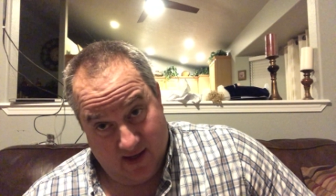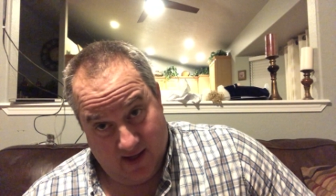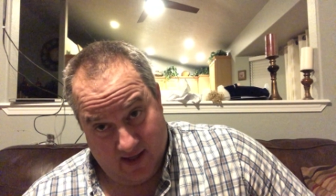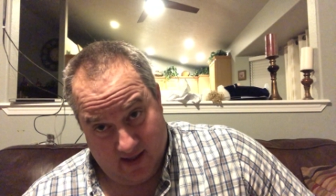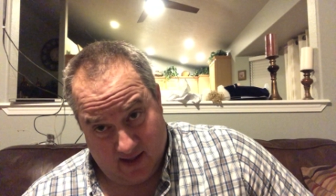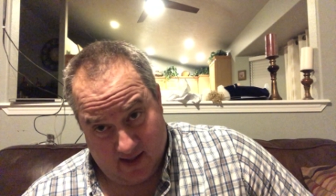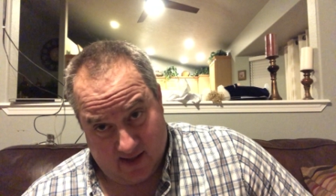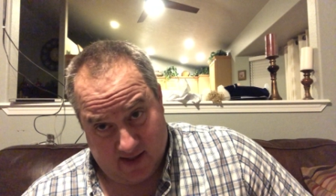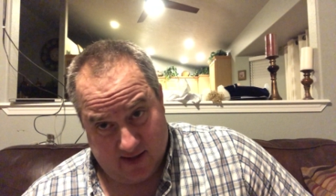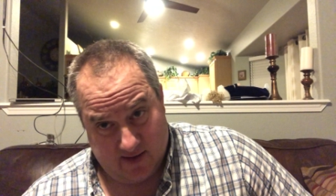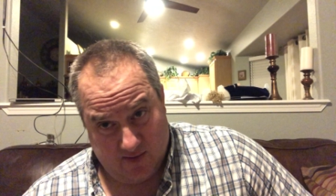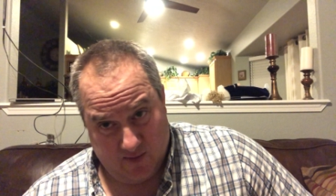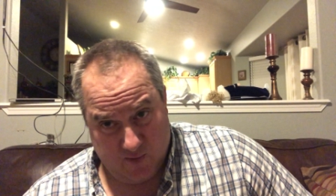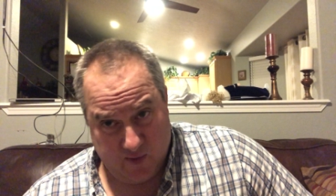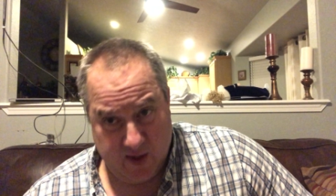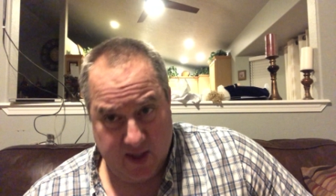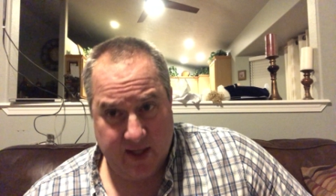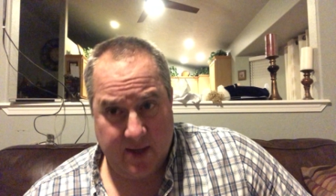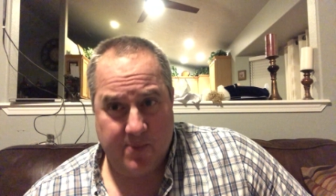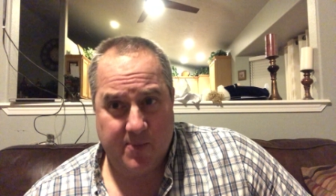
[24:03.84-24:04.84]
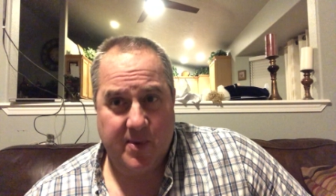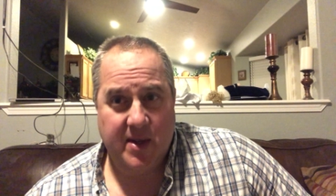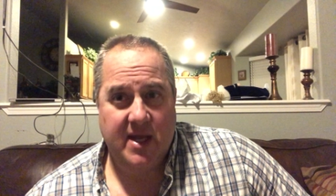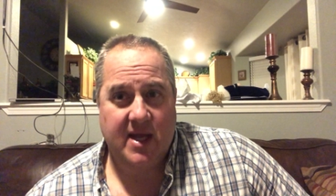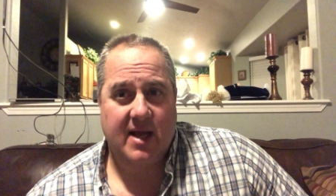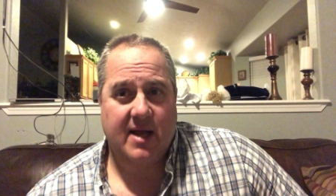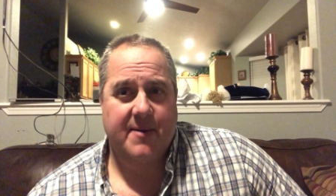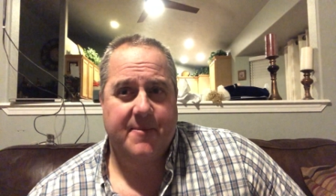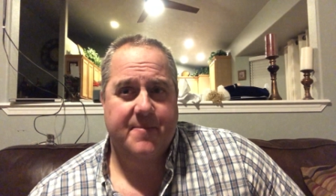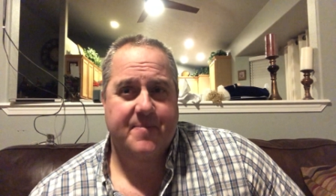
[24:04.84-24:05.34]
it's really
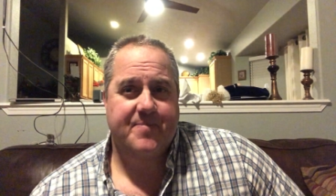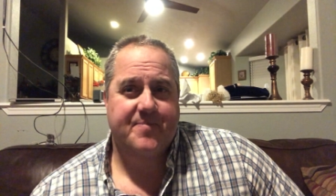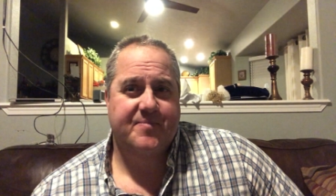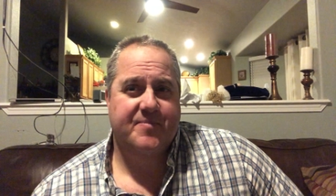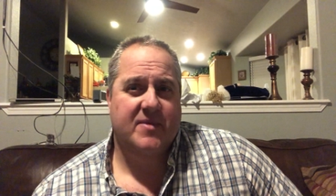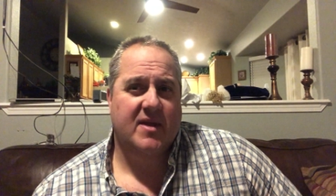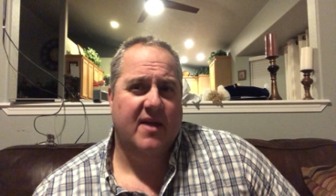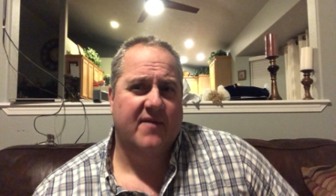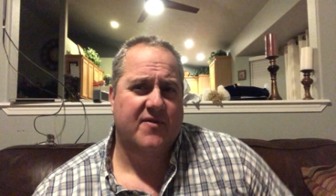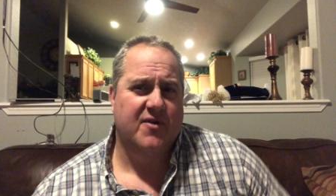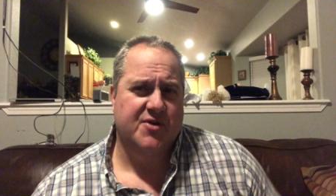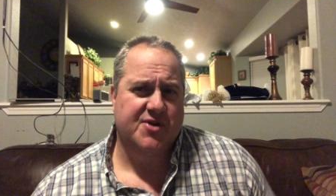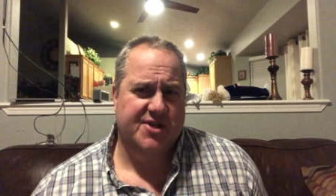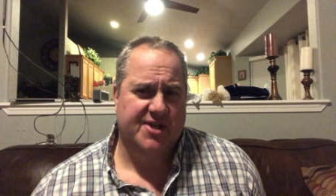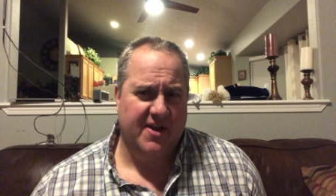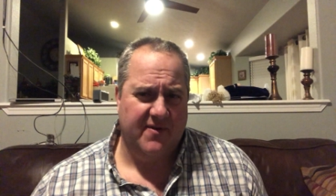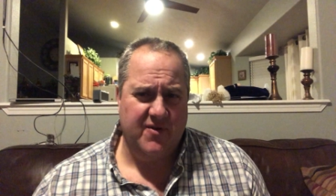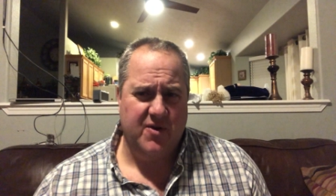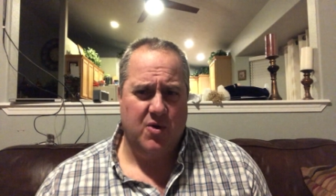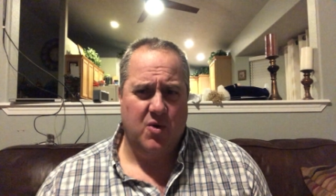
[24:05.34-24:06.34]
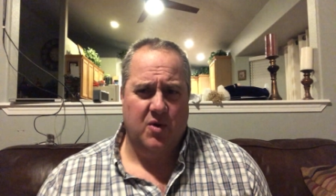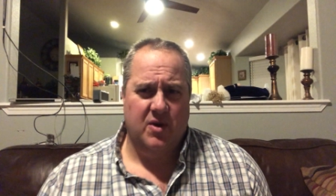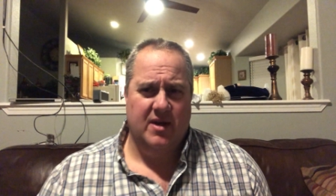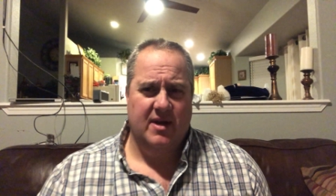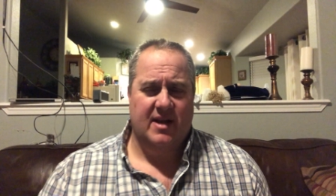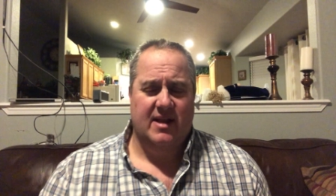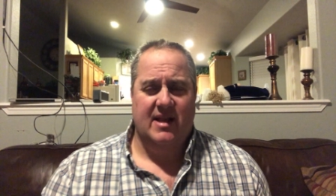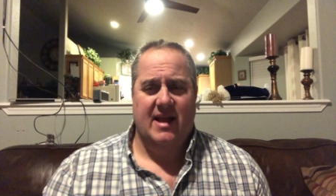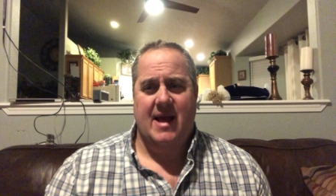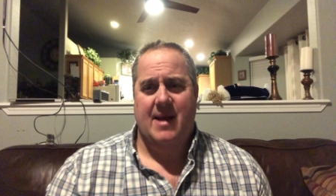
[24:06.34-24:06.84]
being that there's seven
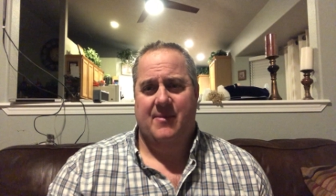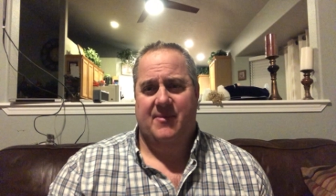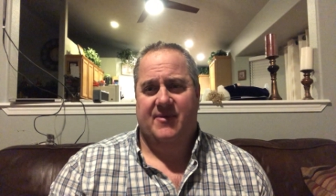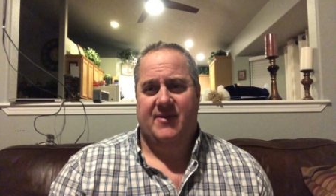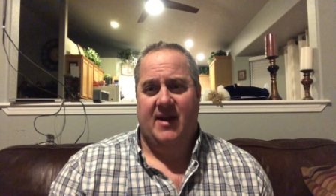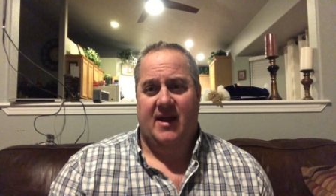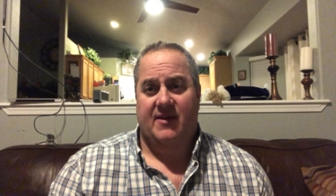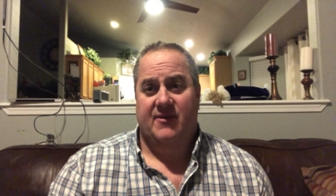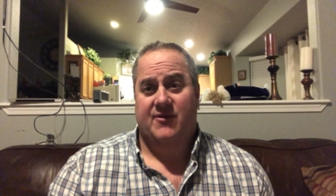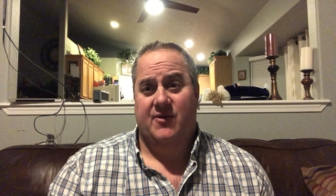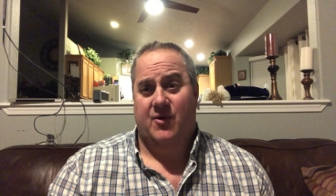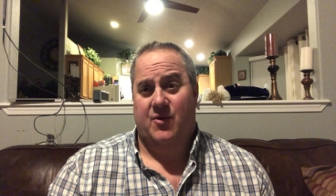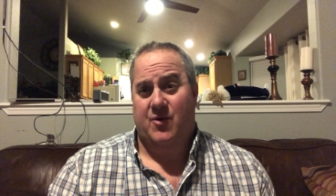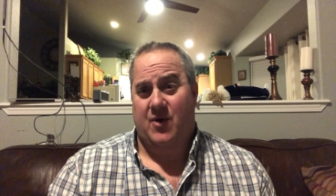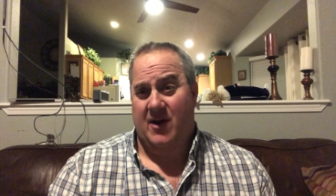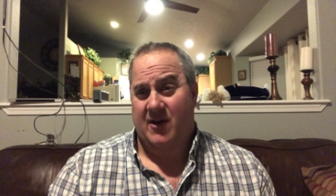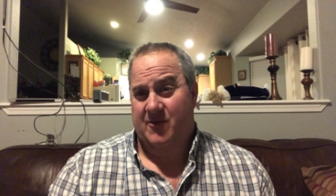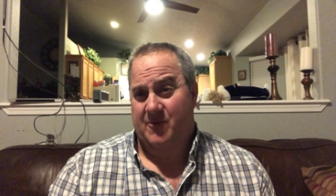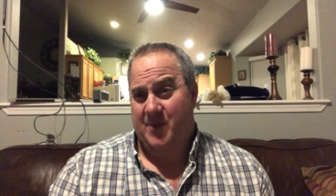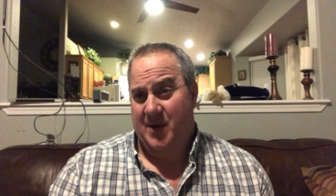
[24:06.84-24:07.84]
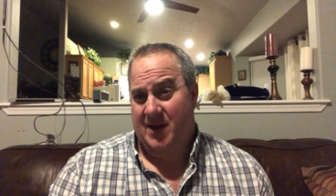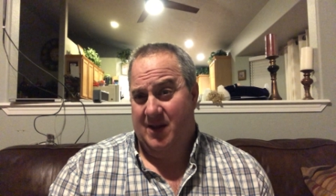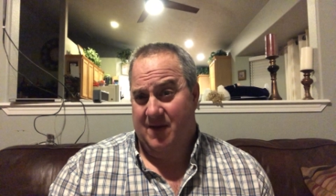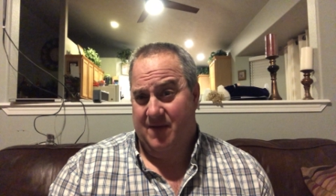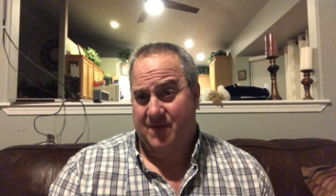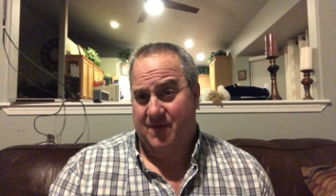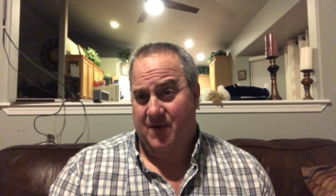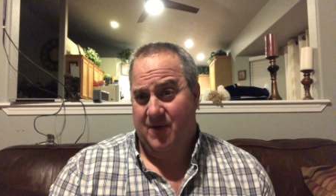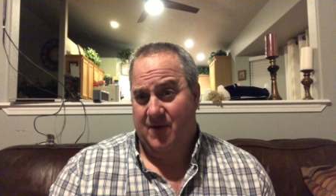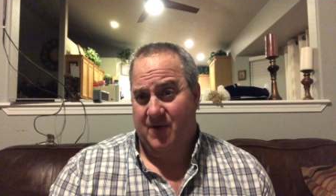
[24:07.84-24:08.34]
golden lampstands. So Christ being the
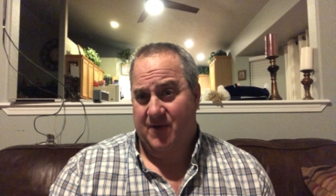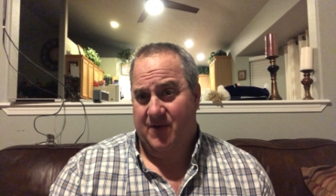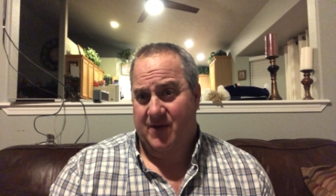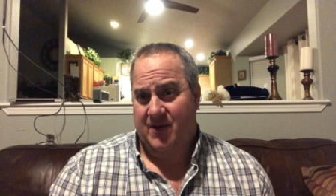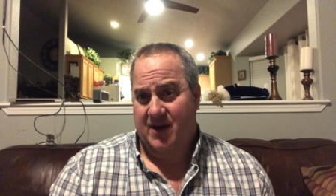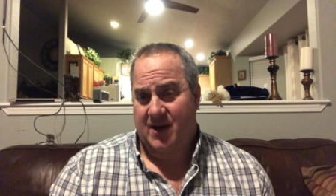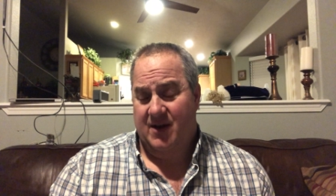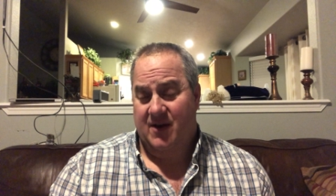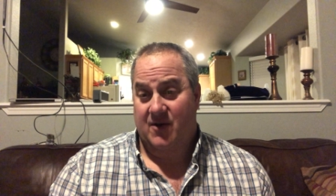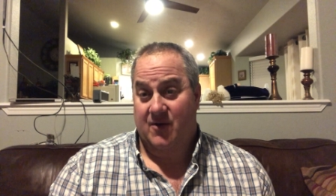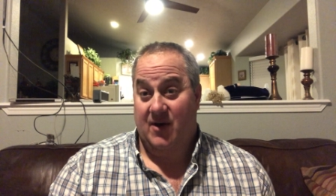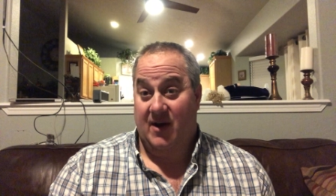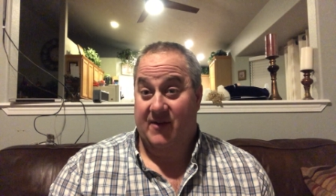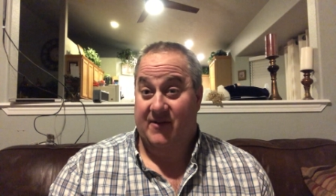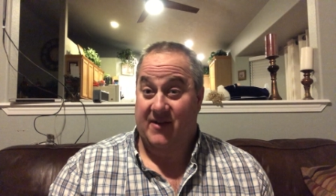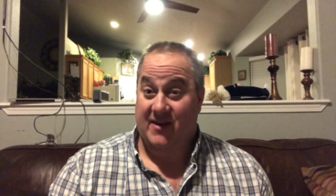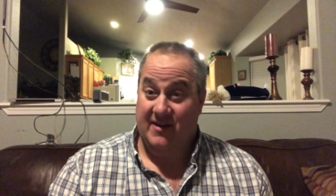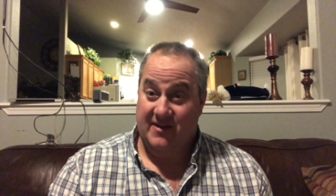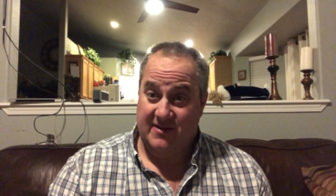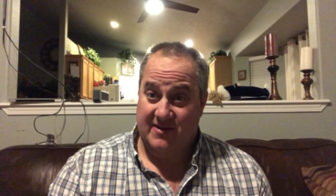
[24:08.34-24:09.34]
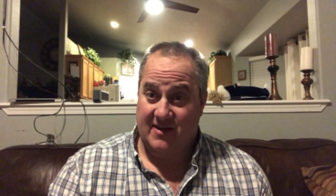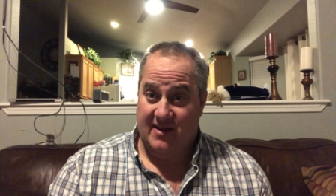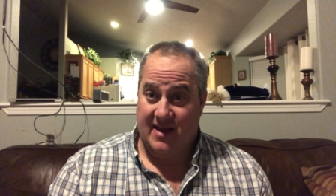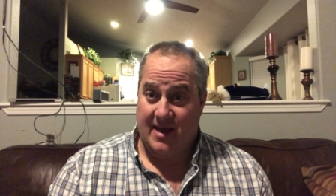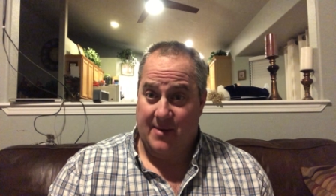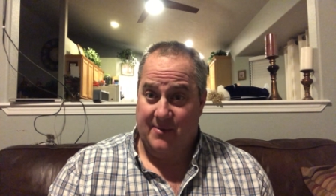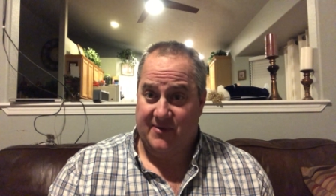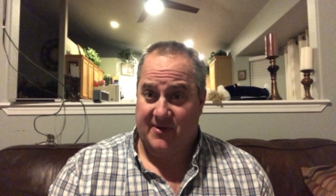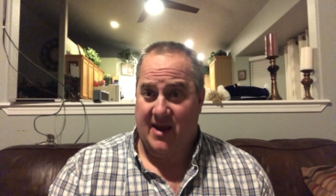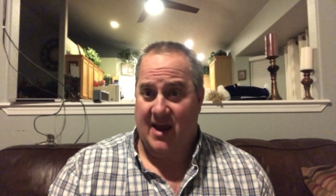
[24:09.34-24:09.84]
first, Christ is the
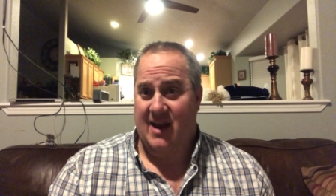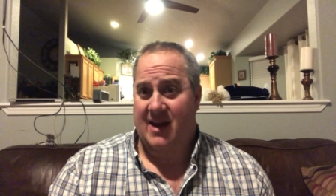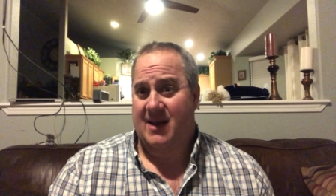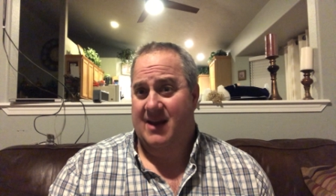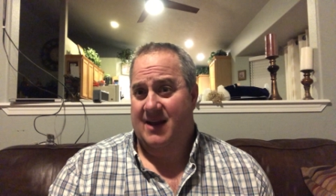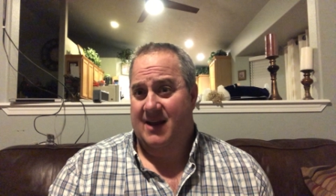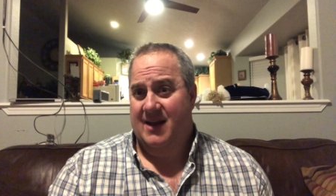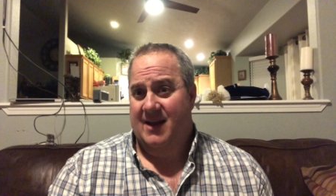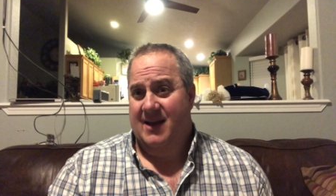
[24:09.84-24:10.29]
lampstand.